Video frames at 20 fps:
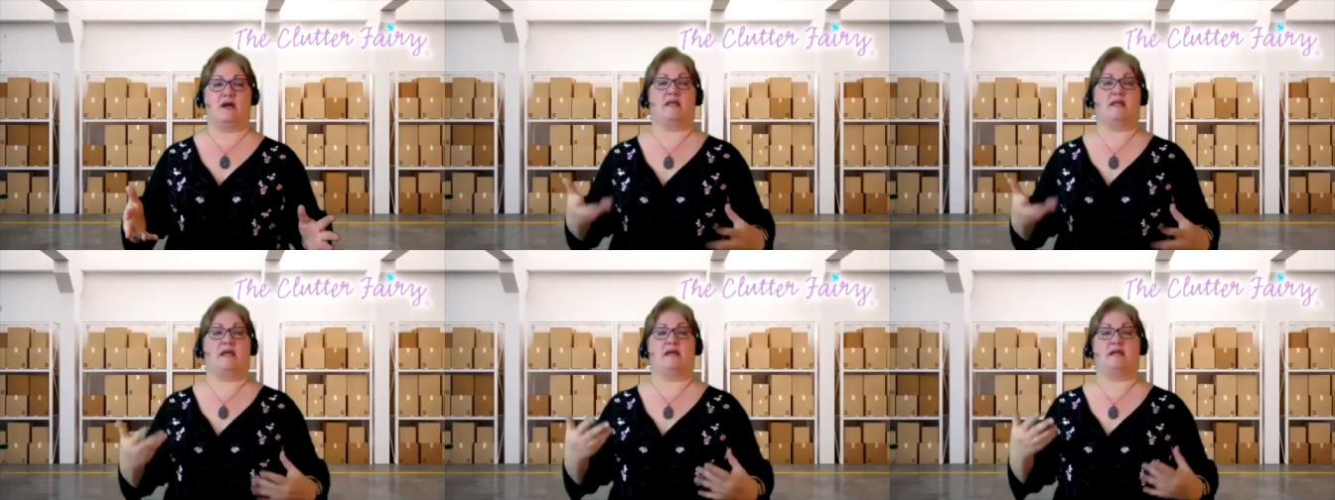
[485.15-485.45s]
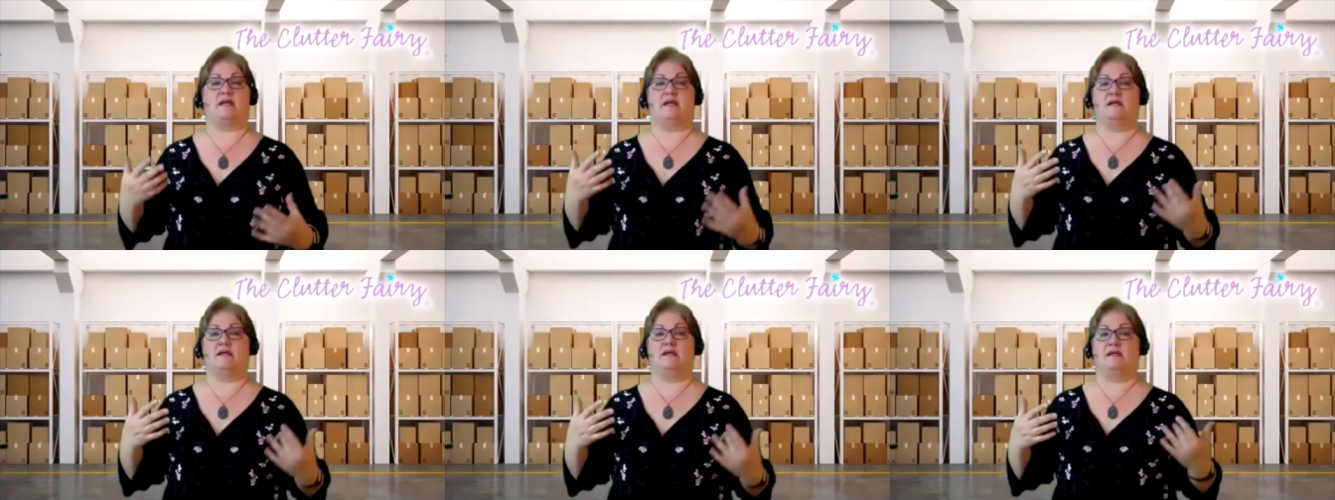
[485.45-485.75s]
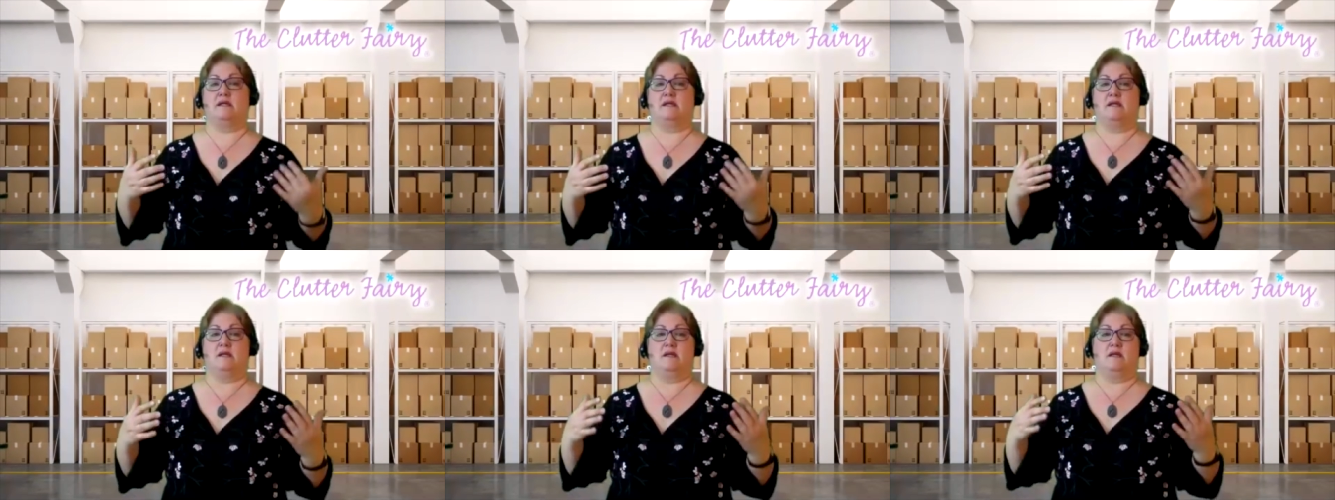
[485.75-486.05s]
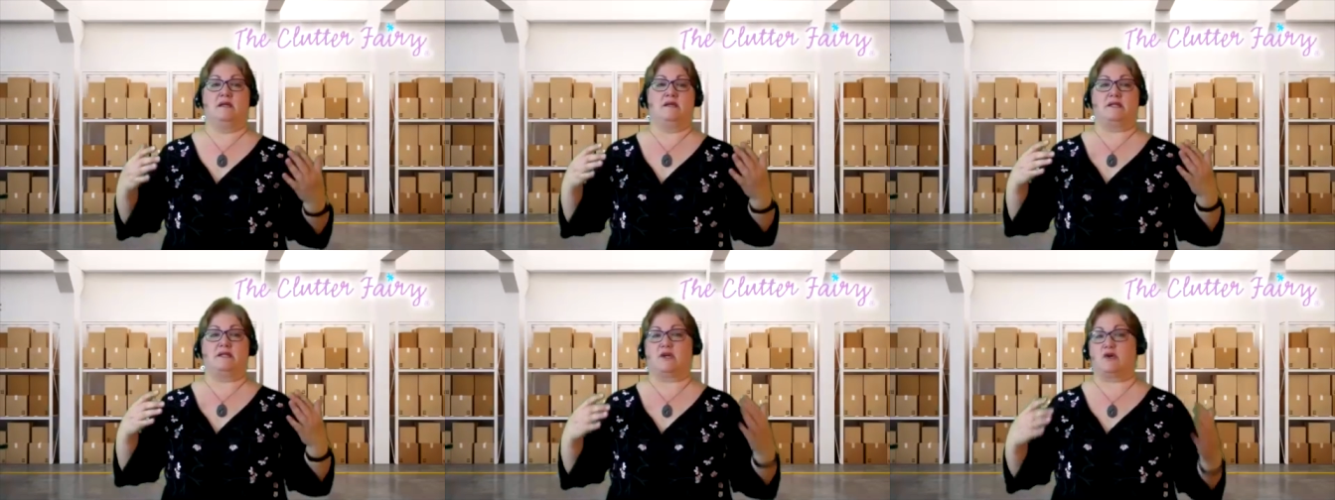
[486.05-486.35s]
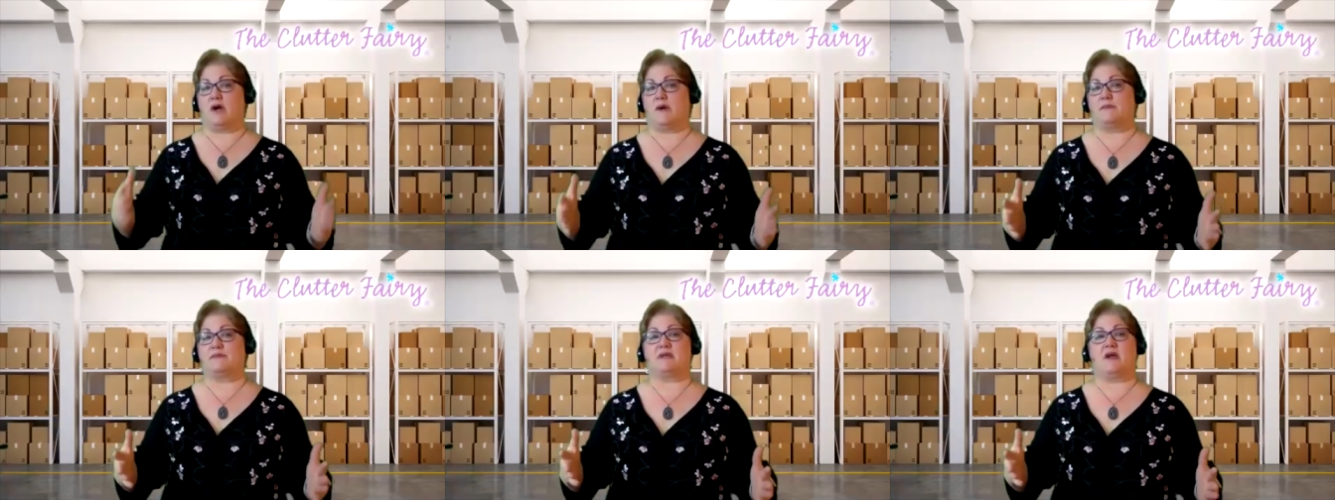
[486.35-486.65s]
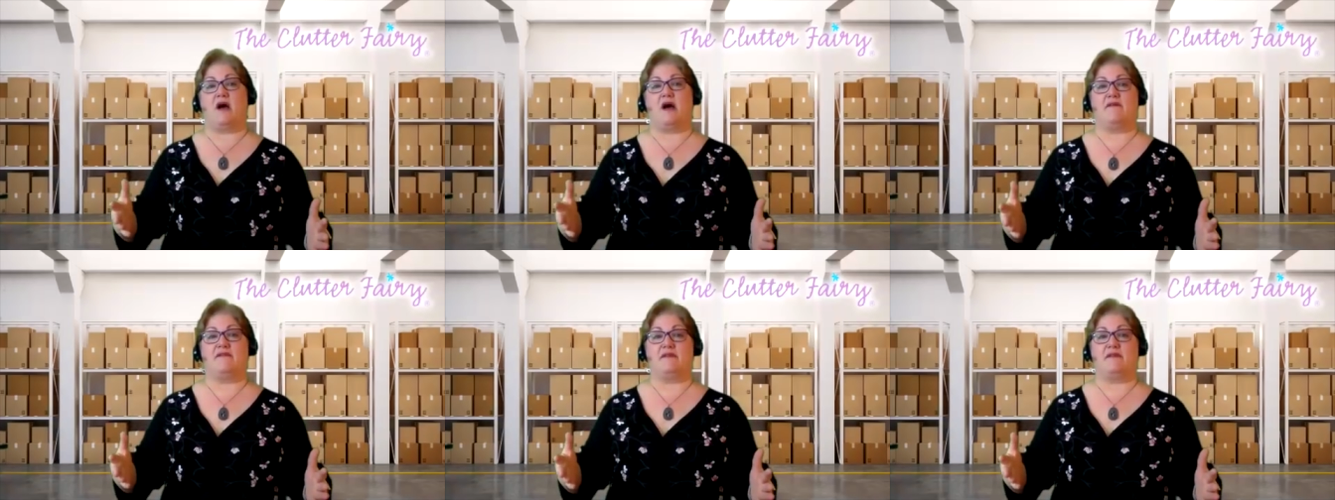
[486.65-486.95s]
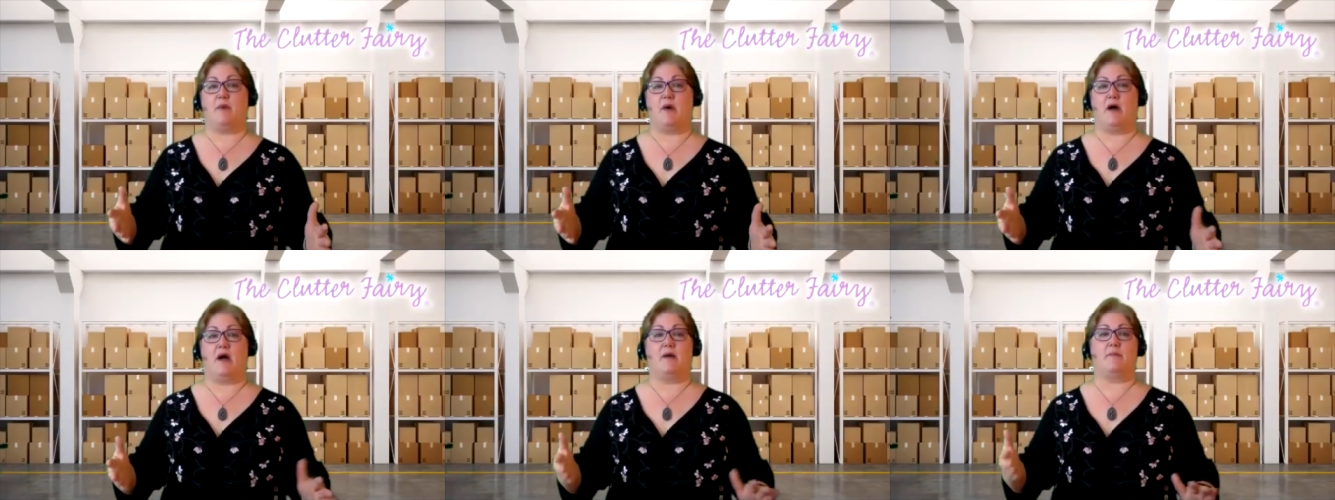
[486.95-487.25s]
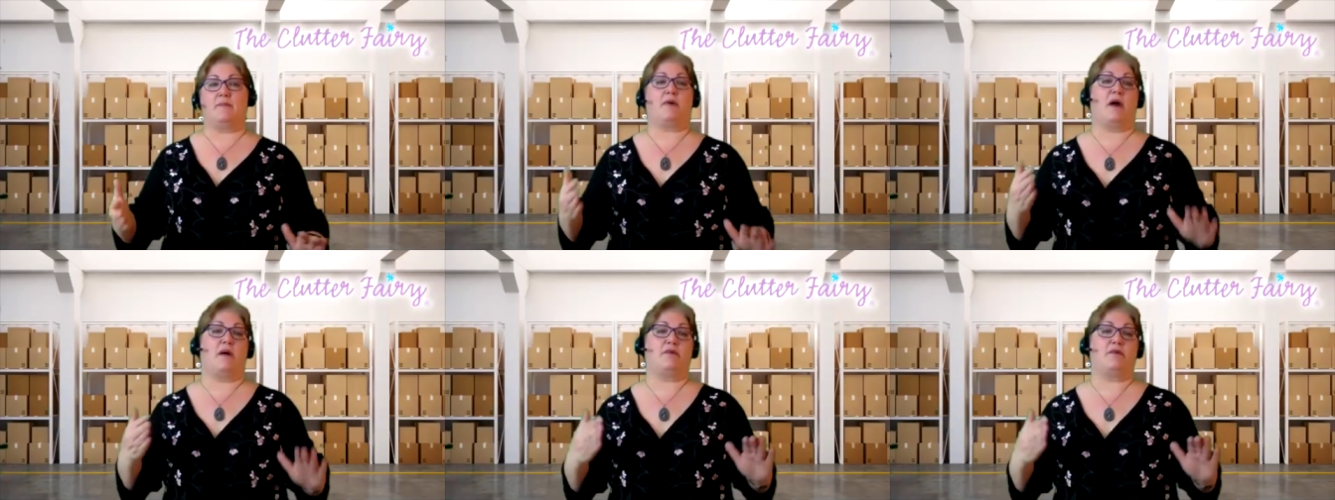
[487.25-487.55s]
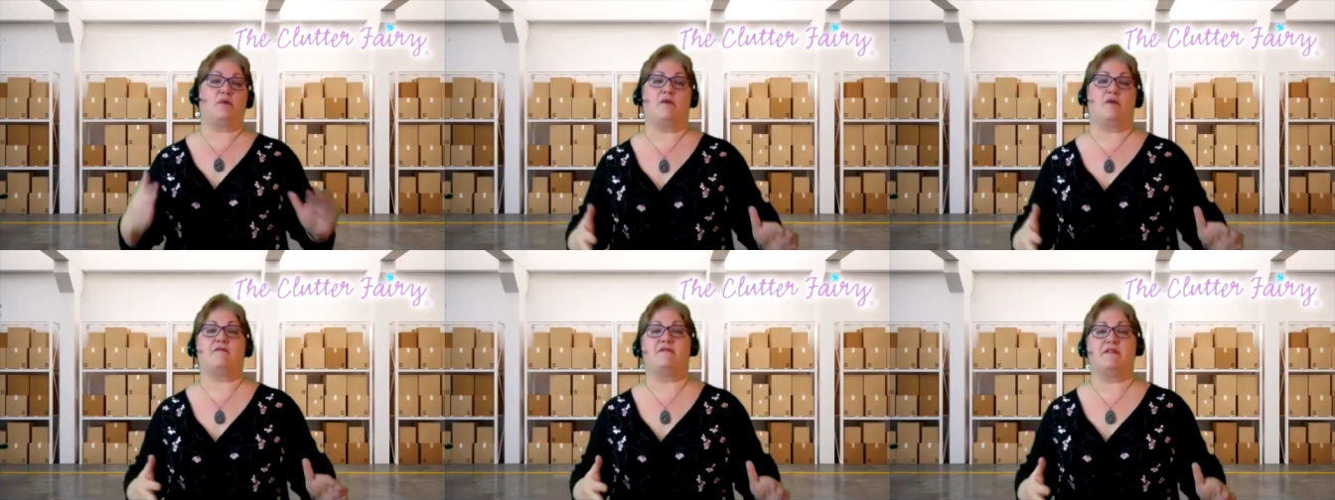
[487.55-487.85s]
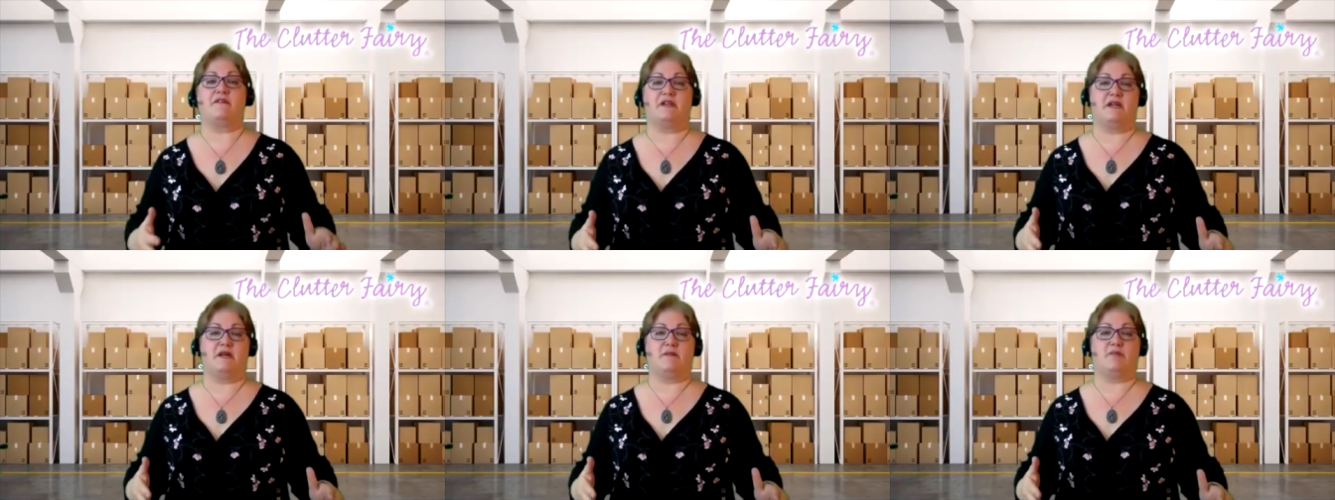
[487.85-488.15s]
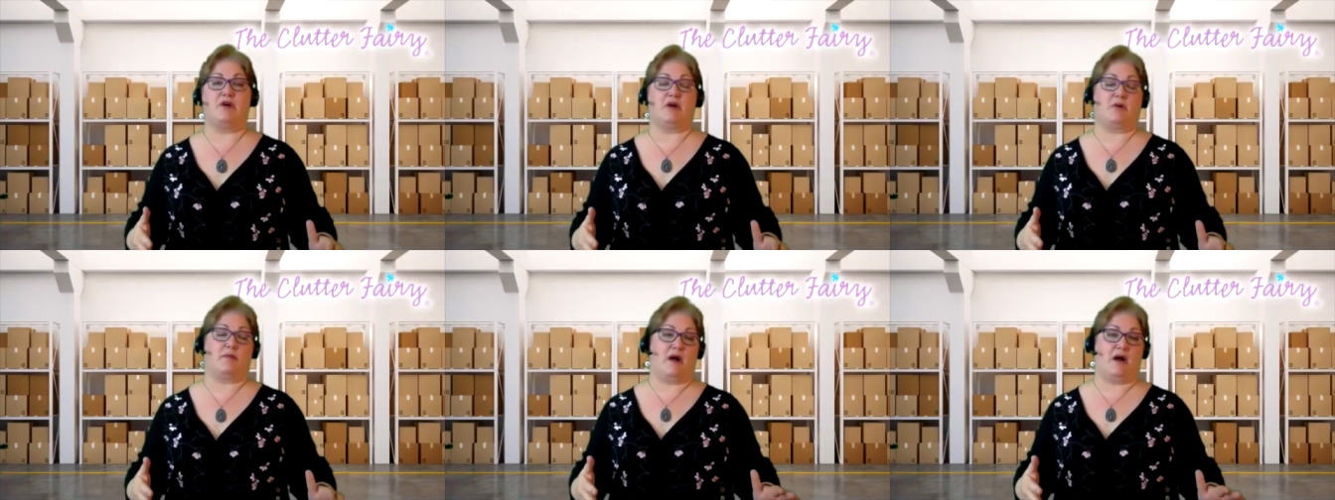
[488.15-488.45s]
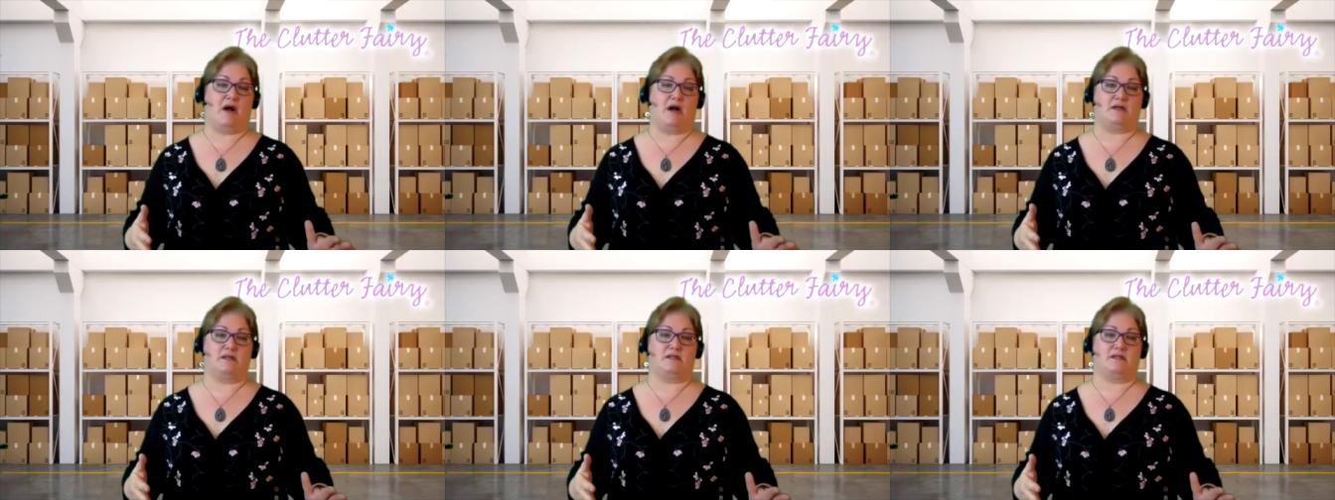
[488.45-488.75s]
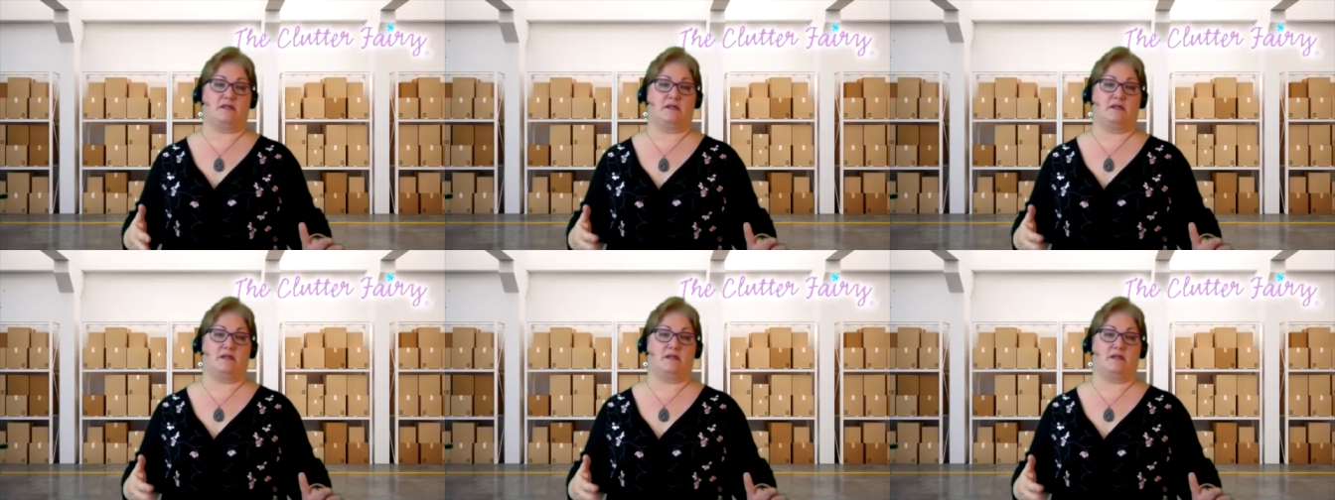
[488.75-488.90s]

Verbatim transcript: Like the Krups coffee pot probably won't fit in a book box,